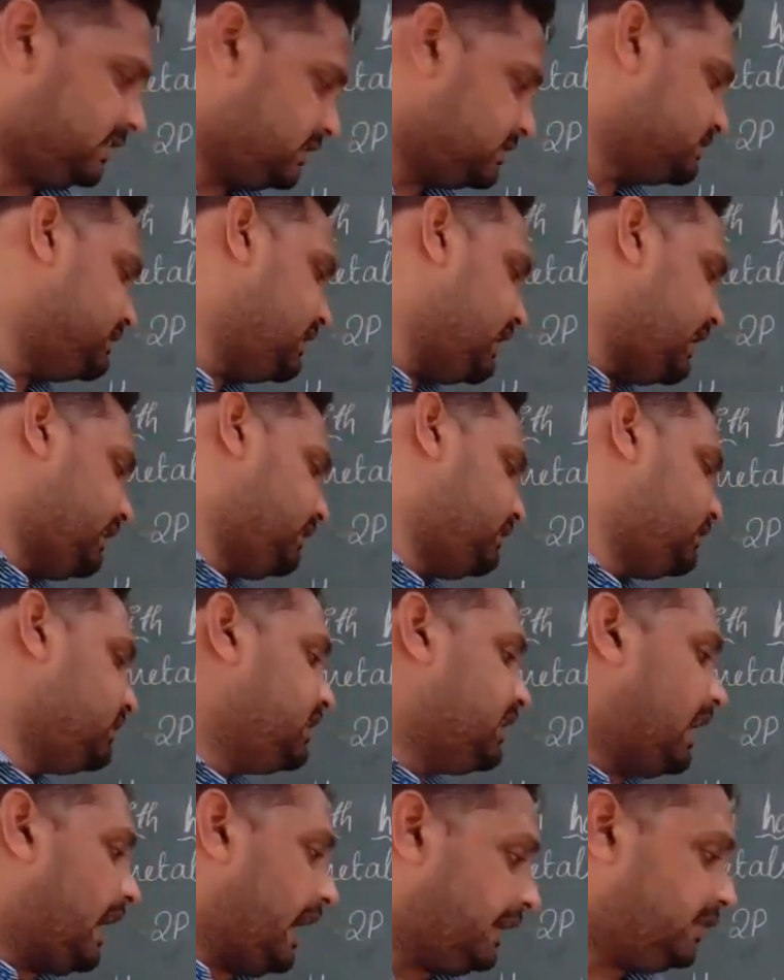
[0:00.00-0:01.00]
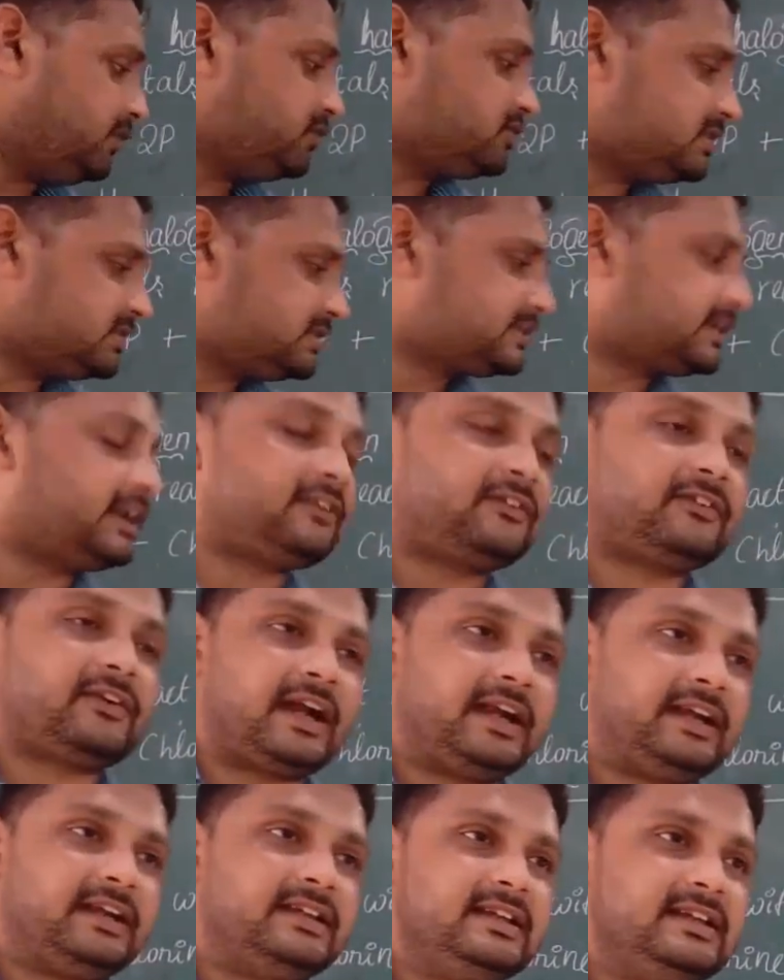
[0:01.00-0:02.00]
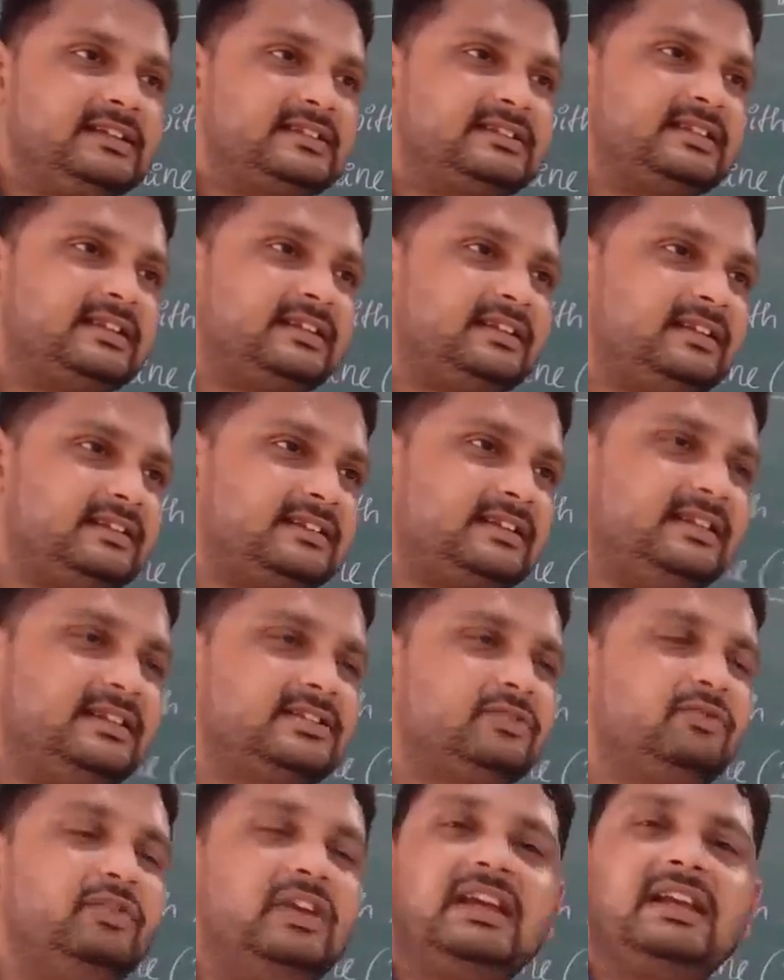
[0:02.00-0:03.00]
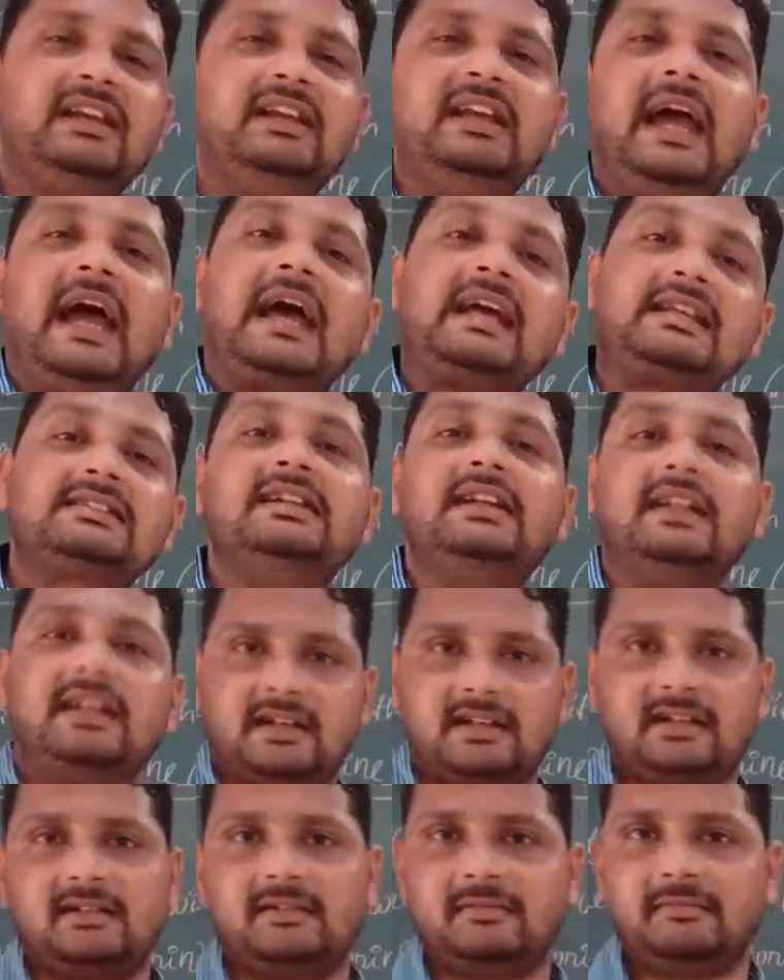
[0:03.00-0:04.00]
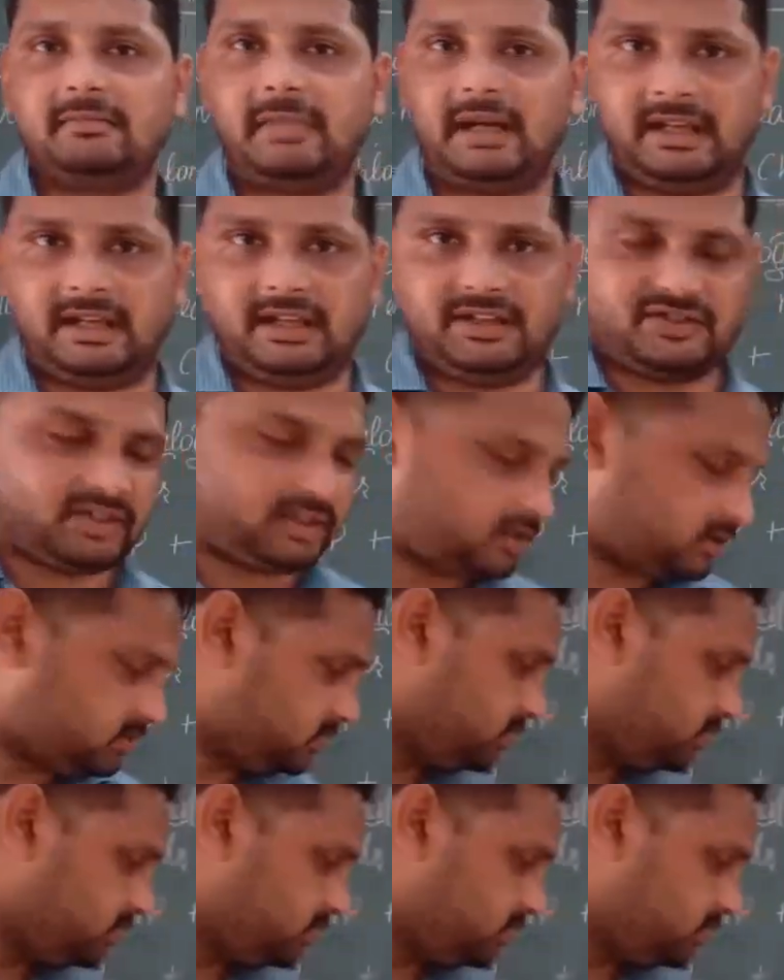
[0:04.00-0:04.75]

is that hydrogen sulfide is weakly acidic by nature.